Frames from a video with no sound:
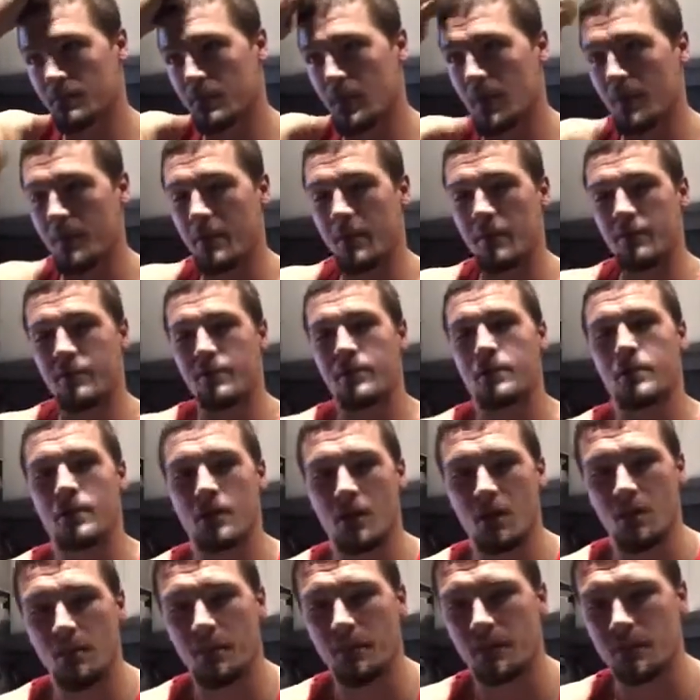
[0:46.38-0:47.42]
I mean, if you're a
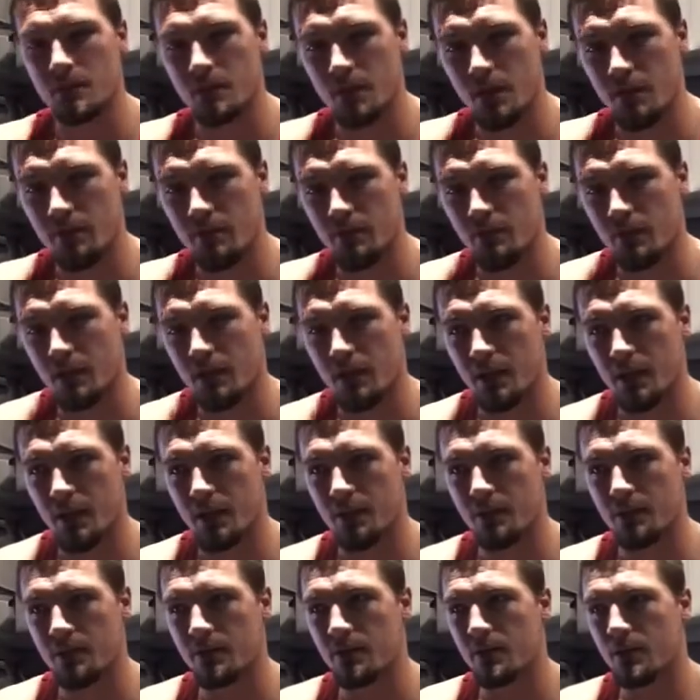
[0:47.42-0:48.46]
company driver right
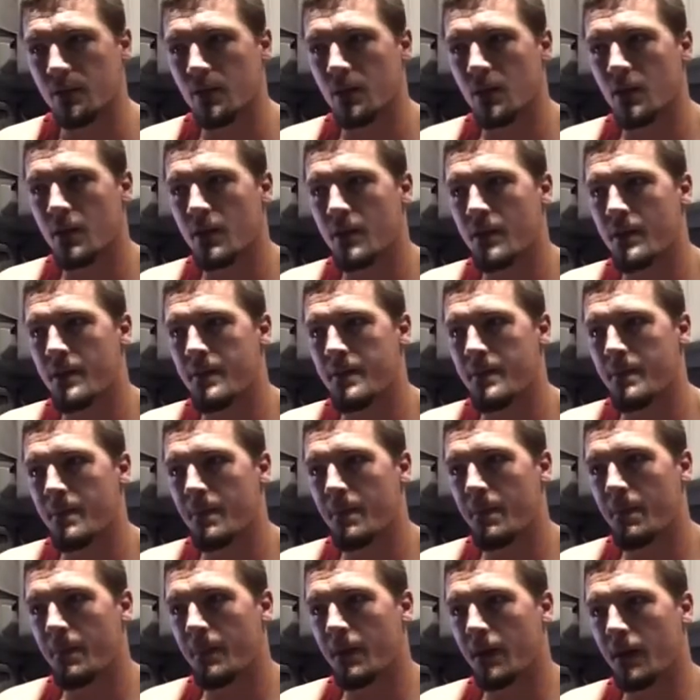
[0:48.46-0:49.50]
now,
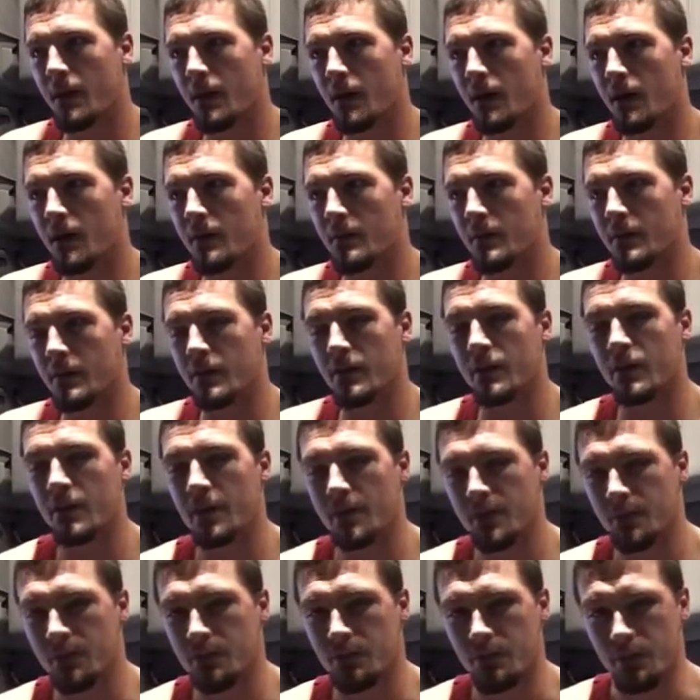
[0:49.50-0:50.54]

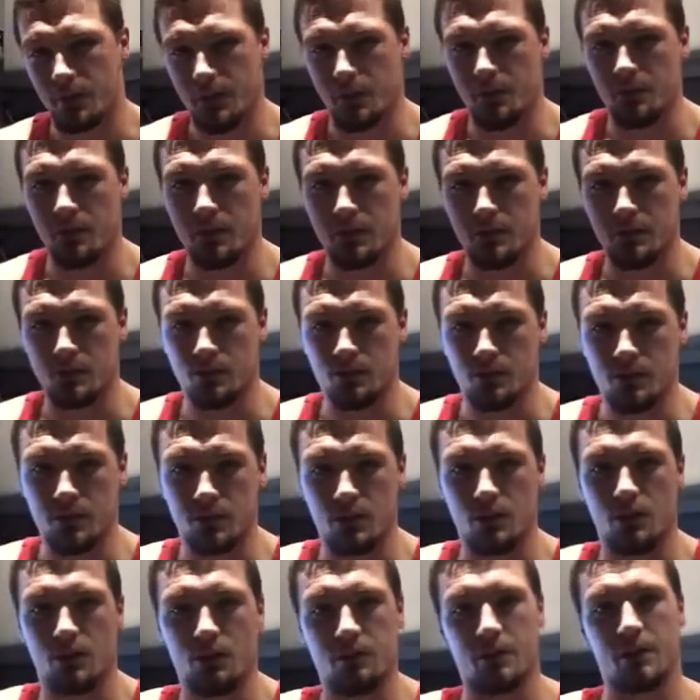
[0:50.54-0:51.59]
and you're thinking about
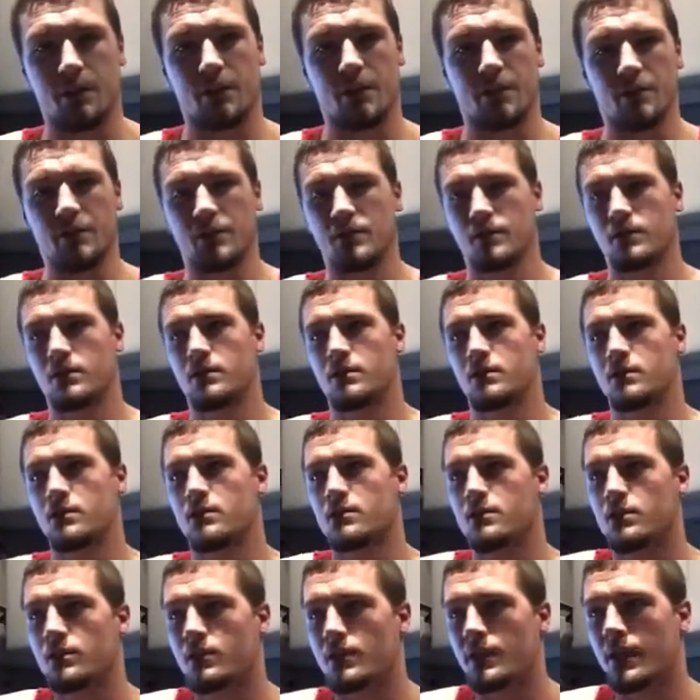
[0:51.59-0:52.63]
switching over here
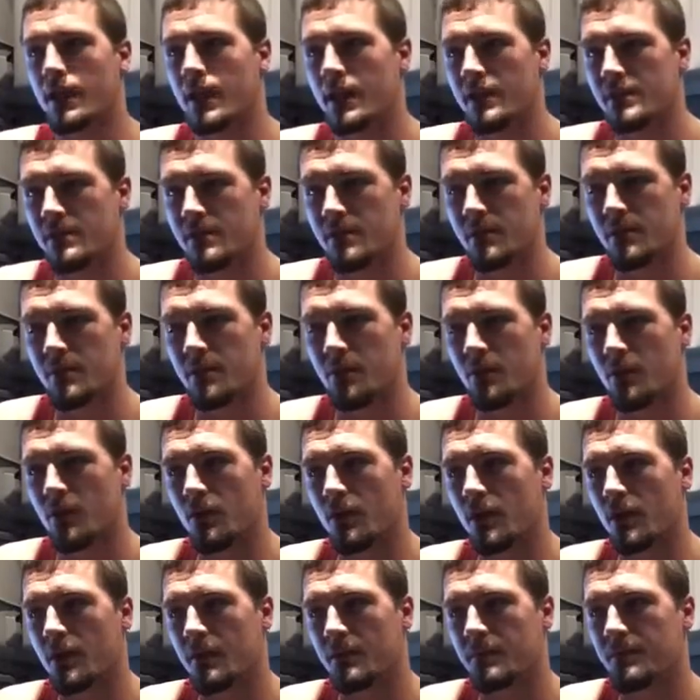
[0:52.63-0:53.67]
to the IC
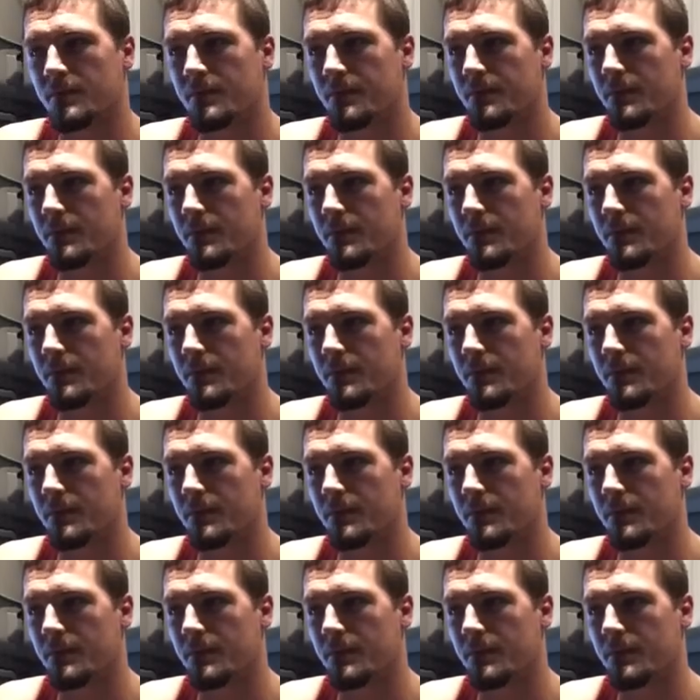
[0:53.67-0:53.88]
program,